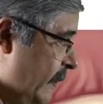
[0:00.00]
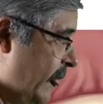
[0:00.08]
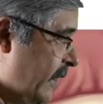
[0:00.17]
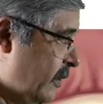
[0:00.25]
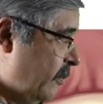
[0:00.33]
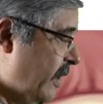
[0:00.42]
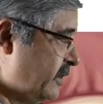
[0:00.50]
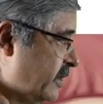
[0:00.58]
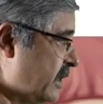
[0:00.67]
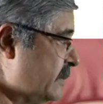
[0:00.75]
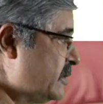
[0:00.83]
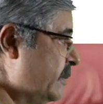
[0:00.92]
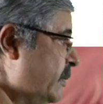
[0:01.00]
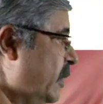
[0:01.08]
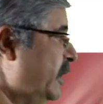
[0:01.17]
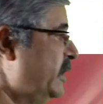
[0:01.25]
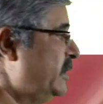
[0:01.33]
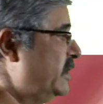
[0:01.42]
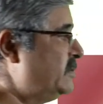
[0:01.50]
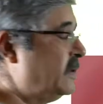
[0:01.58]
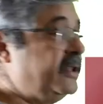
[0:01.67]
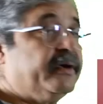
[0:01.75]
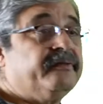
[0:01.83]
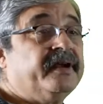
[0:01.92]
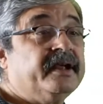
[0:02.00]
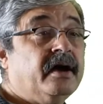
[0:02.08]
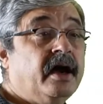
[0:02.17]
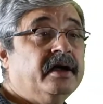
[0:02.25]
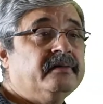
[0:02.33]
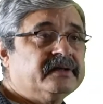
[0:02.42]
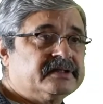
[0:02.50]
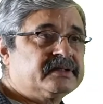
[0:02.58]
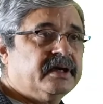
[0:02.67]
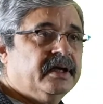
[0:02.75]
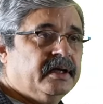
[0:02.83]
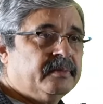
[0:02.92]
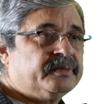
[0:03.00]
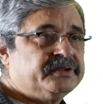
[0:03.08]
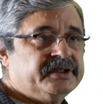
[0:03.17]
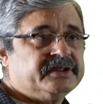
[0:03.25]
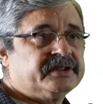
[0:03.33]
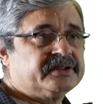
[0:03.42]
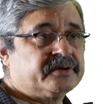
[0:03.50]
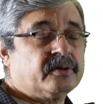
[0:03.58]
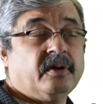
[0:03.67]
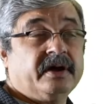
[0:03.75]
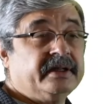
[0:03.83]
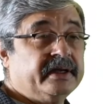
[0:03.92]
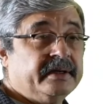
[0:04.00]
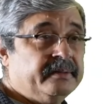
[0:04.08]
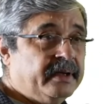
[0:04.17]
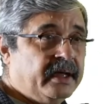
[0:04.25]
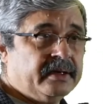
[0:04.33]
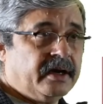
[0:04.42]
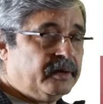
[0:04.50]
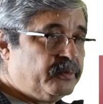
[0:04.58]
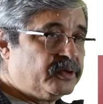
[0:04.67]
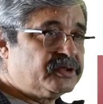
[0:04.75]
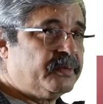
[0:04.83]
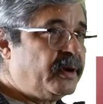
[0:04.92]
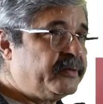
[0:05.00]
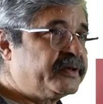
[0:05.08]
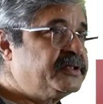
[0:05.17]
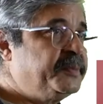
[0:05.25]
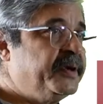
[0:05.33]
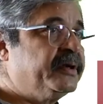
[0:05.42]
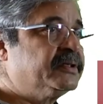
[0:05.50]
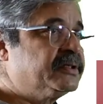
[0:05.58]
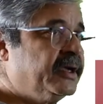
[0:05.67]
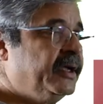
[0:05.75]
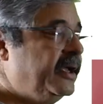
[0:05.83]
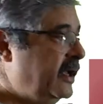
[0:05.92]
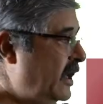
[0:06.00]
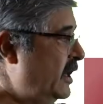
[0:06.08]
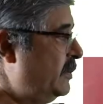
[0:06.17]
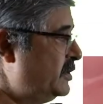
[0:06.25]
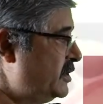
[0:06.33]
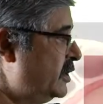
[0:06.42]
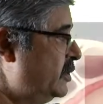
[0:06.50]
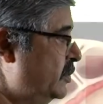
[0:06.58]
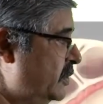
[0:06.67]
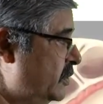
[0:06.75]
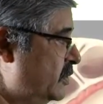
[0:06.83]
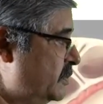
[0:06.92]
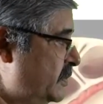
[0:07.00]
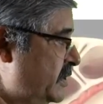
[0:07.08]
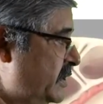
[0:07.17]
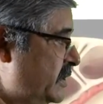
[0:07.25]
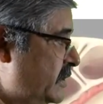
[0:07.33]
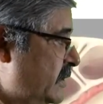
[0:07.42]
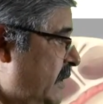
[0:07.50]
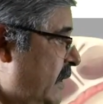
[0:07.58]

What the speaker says: mitral clips deployed in these, but they are very high risk procedures, require an utmost amount of experience and imaging in doing those procedures.